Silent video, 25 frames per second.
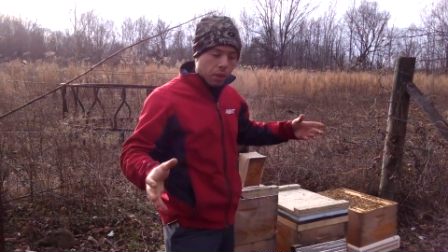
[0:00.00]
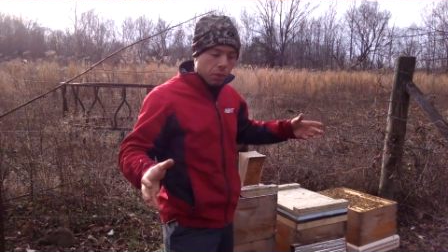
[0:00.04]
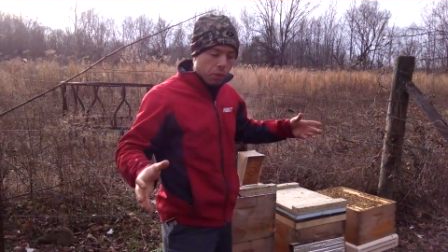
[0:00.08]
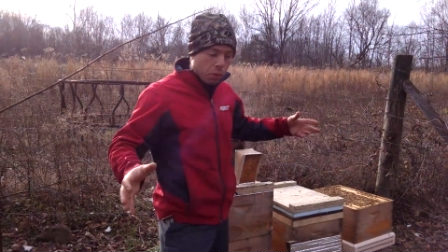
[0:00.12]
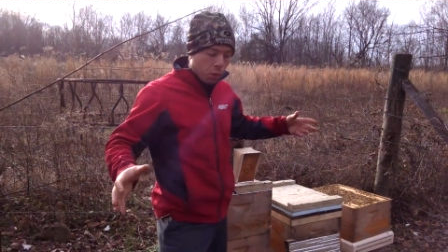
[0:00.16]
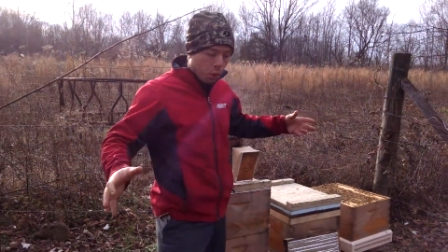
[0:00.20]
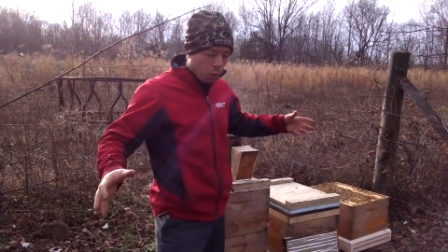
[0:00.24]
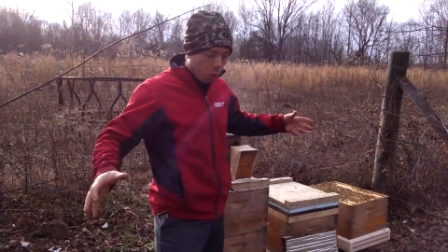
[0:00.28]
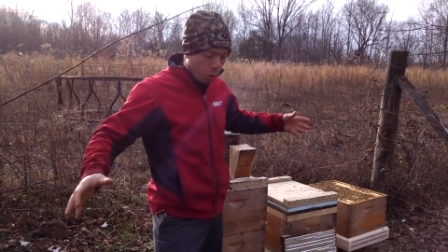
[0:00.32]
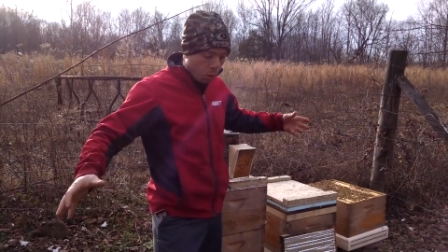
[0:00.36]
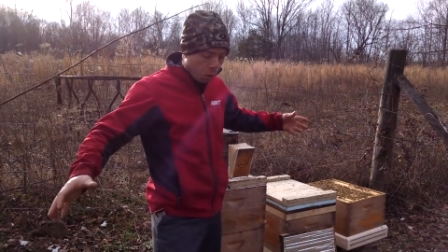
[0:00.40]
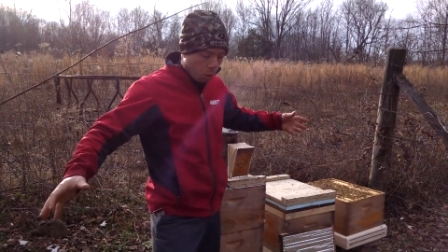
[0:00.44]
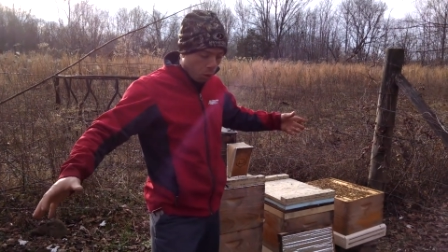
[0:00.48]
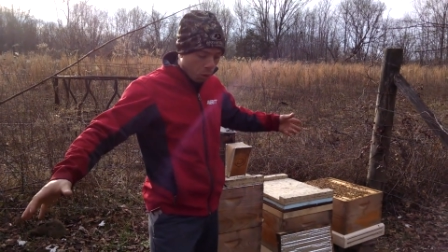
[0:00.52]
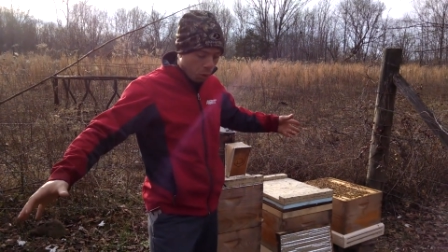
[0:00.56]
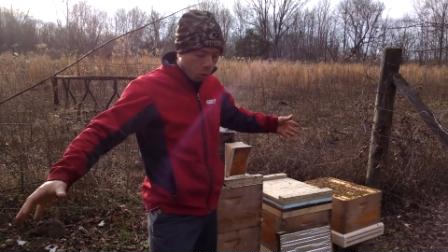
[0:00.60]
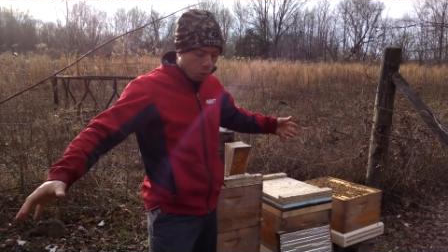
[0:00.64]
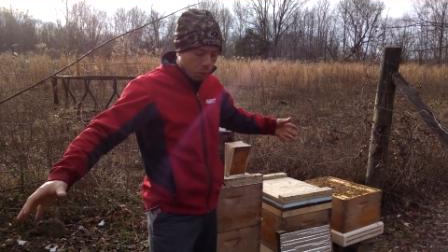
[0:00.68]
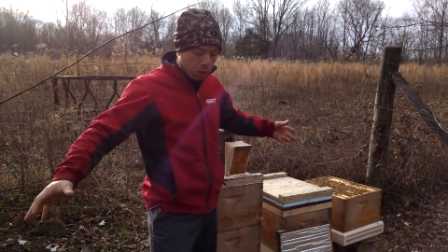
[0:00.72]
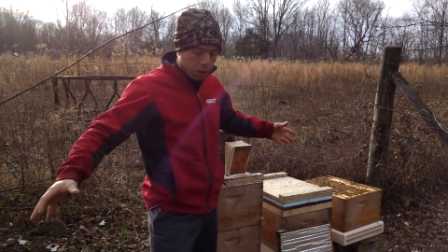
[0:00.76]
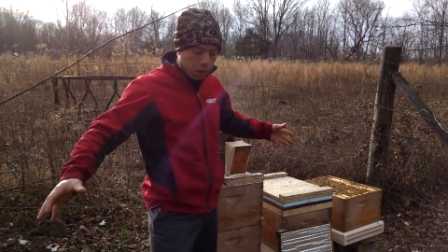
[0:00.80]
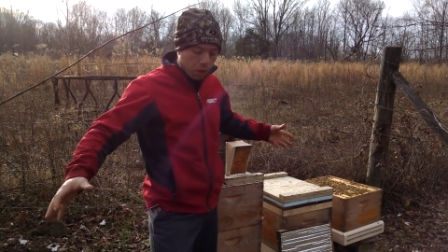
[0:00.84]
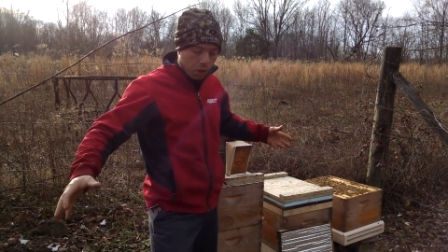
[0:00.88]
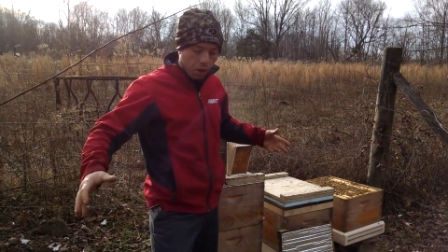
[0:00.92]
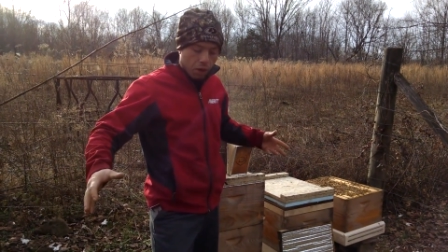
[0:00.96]
the
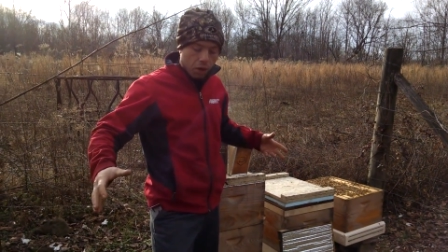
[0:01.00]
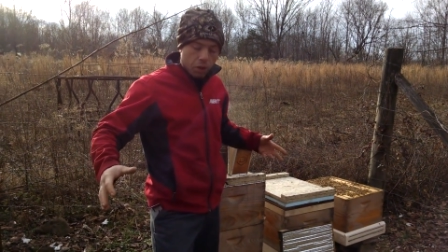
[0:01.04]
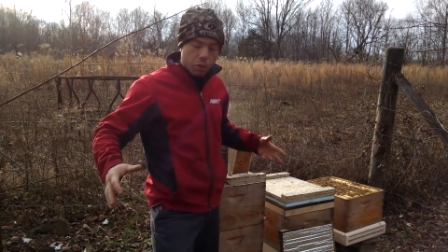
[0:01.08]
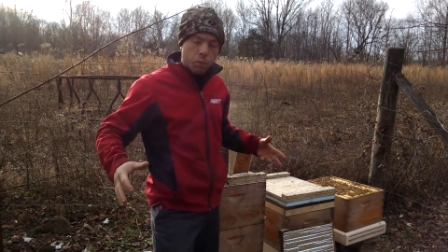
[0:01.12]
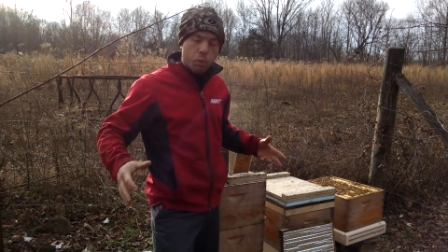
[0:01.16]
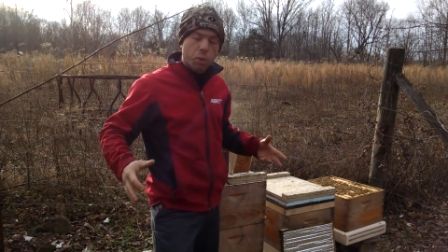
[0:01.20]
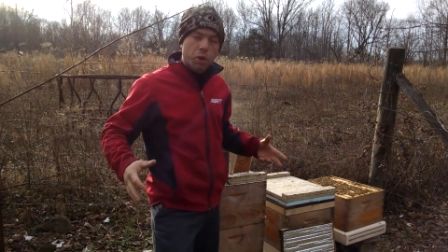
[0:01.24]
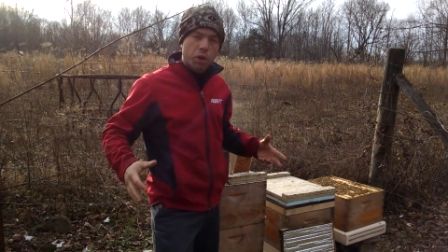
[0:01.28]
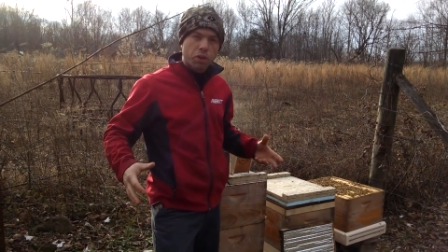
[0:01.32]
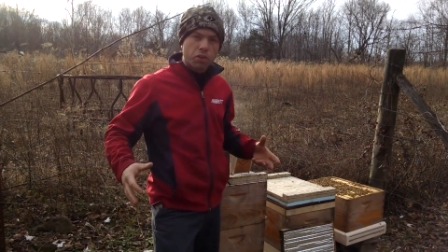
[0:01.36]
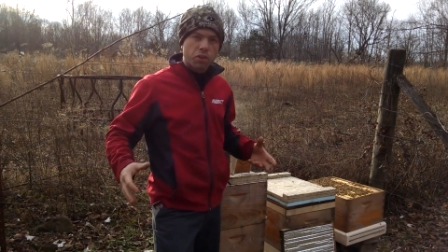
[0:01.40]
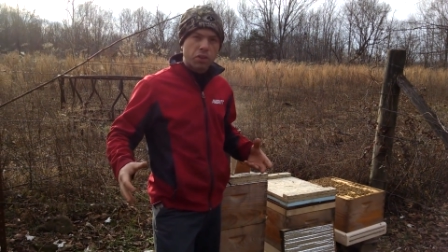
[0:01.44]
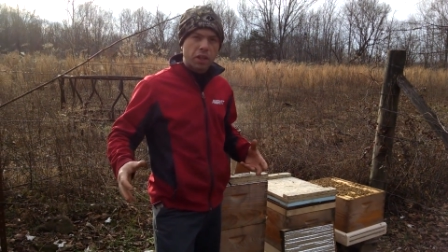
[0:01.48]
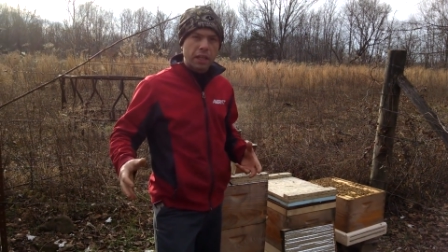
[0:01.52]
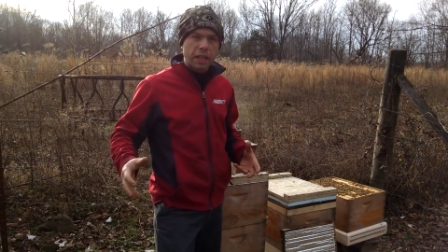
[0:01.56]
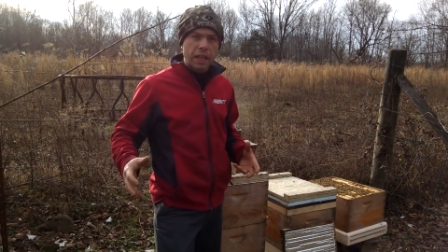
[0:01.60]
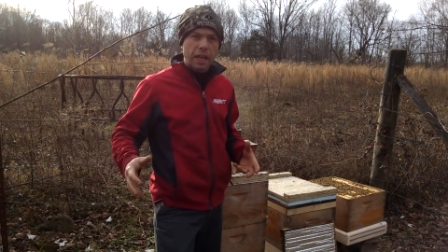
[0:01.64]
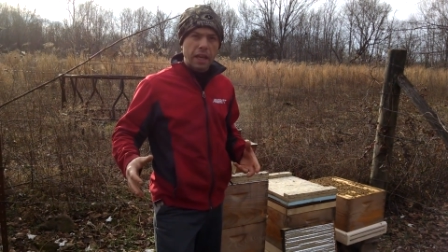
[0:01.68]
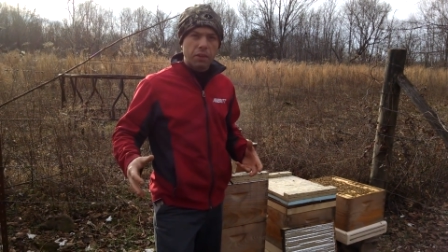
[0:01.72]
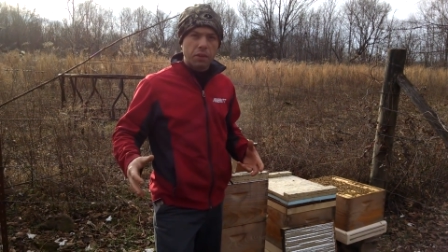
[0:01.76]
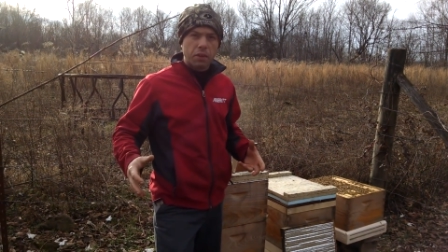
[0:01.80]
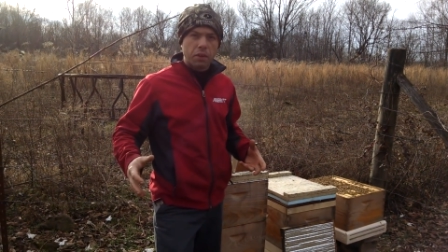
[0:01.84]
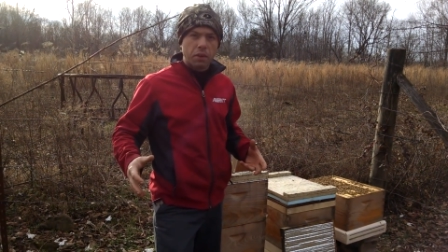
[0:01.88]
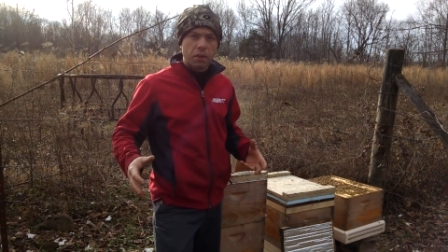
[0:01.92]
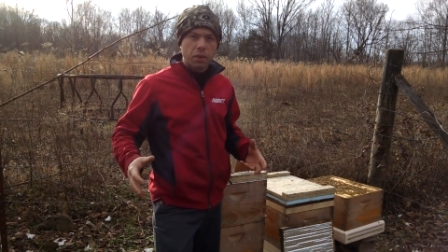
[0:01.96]
whole yard work
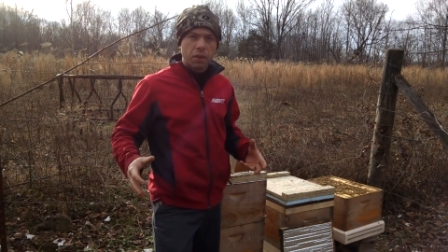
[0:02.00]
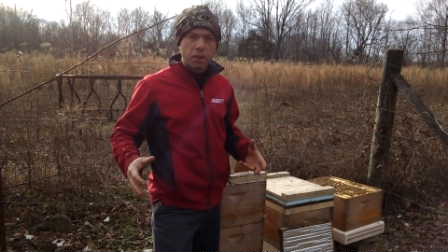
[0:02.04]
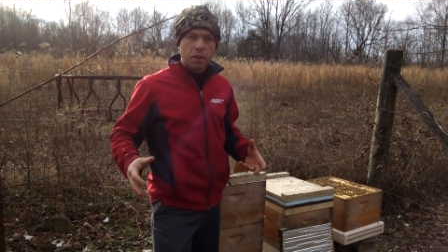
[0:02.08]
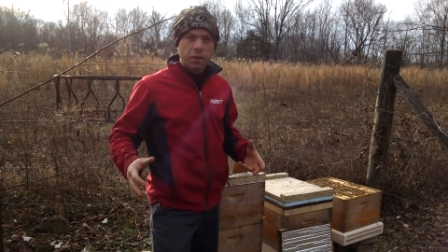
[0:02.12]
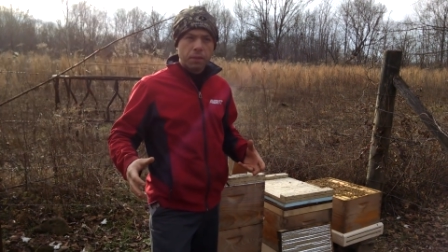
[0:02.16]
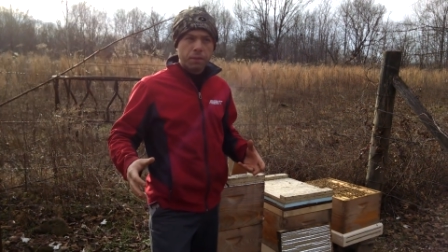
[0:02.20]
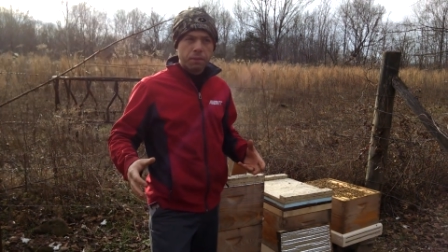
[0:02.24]
together.